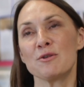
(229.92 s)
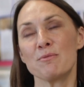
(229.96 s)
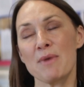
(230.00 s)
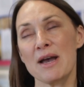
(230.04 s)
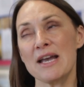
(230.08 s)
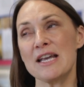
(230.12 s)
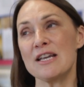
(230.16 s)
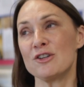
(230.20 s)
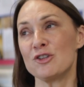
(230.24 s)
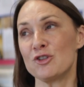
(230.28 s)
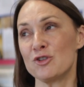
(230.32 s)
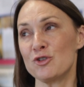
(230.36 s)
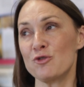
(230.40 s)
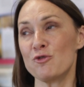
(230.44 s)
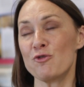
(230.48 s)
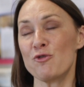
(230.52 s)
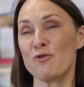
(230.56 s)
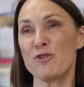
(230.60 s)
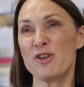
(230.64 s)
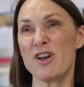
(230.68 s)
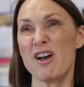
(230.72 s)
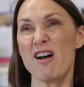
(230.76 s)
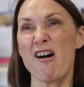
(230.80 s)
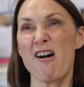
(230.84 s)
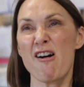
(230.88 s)
To make sure
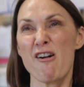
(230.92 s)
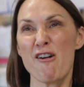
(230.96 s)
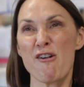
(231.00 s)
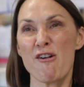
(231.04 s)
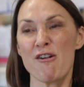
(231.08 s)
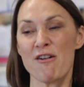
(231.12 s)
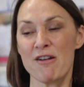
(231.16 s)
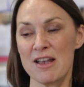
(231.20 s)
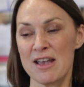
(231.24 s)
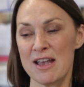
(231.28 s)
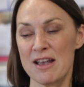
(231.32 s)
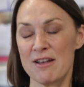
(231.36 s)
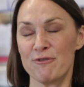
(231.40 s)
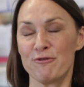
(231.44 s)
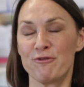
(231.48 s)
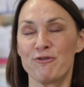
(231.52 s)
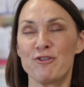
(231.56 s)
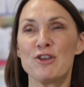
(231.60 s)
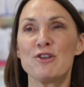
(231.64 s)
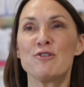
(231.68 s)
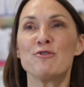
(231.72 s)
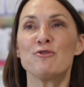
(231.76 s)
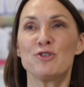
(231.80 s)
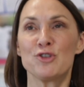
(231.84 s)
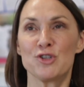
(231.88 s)
that our
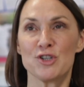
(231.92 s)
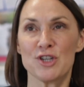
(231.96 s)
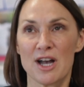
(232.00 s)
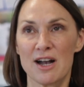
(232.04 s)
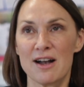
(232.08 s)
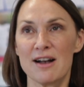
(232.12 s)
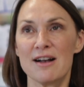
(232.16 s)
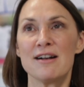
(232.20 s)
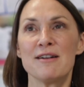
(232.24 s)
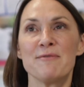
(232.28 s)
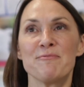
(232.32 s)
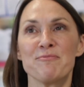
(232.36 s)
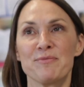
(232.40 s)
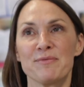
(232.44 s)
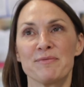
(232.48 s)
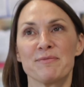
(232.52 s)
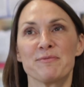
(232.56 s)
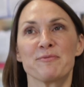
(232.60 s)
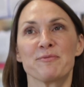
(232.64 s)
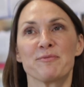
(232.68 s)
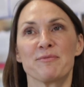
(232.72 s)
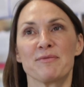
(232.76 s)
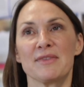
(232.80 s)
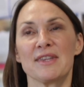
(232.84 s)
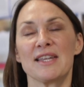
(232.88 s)
future
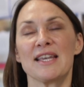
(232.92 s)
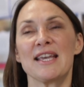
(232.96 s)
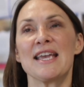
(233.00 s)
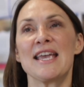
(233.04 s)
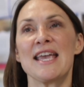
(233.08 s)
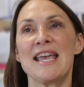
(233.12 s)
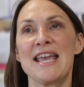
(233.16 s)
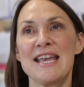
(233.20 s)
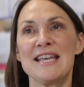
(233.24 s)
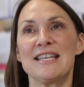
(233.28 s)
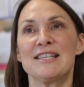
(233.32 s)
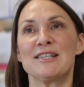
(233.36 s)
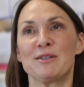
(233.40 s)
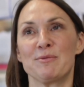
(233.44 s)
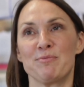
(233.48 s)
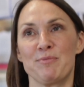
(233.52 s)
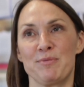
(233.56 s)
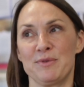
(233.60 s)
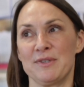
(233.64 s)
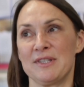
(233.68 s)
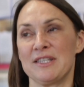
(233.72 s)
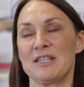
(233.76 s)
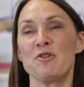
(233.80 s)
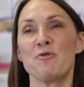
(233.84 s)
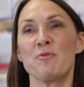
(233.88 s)
is
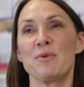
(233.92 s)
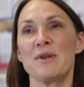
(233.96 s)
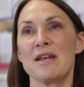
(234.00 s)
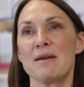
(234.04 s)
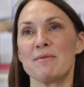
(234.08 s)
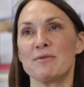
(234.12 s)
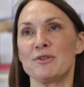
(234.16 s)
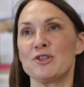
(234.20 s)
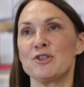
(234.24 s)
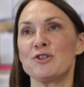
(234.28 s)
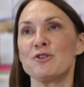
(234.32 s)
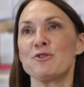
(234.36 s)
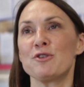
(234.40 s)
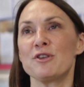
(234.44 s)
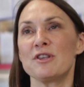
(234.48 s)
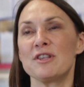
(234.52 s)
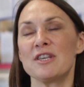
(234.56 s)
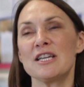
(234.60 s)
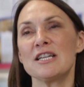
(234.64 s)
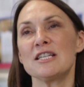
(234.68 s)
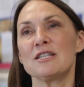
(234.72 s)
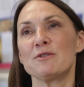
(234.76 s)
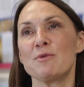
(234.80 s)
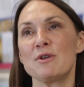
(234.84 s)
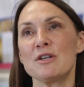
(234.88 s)
still being able to do the
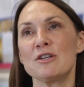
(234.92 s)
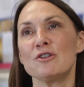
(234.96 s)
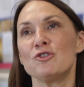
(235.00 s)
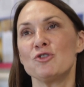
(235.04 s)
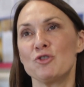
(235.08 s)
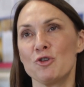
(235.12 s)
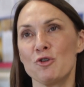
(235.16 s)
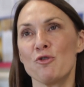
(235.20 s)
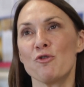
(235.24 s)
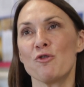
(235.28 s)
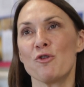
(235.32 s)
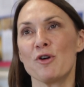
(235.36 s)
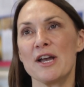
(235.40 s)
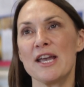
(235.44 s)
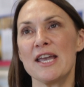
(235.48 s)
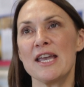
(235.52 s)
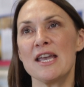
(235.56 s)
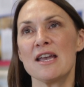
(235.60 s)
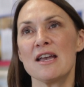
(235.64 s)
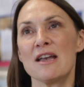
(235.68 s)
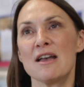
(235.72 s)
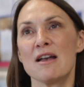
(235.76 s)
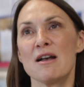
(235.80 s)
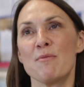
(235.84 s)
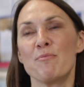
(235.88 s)
things we enjoy,
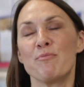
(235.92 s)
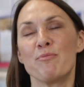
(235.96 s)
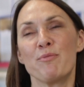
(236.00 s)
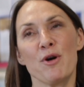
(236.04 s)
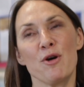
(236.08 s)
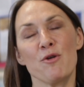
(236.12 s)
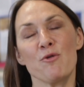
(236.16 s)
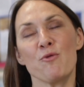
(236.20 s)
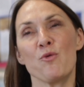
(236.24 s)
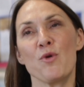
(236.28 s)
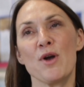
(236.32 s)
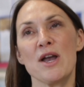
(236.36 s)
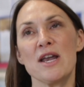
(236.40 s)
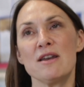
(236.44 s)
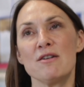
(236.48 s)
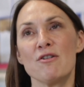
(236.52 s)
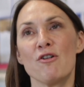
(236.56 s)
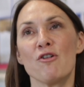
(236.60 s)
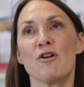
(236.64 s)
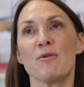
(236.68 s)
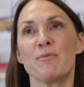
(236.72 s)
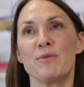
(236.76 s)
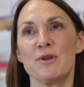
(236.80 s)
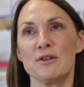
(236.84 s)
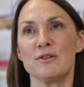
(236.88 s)
but we're
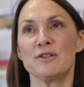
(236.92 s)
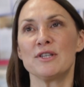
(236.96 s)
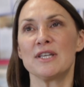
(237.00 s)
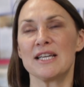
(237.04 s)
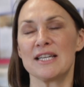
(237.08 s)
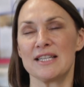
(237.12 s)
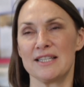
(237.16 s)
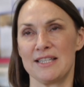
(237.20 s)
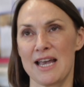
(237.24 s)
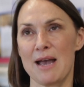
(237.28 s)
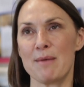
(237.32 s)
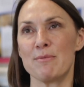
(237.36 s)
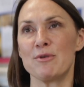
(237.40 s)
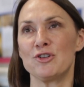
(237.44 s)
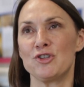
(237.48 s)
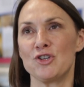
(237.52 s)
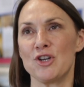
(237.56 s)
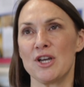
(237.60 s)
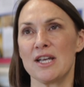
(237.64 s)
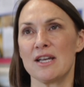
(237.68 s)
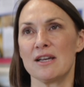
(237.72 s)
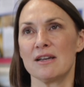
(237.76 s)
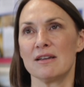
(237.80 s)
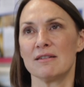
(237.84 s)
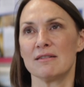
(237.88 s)
not abusing and
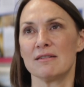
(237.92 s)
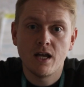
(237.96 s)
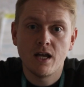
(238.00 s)
damaging.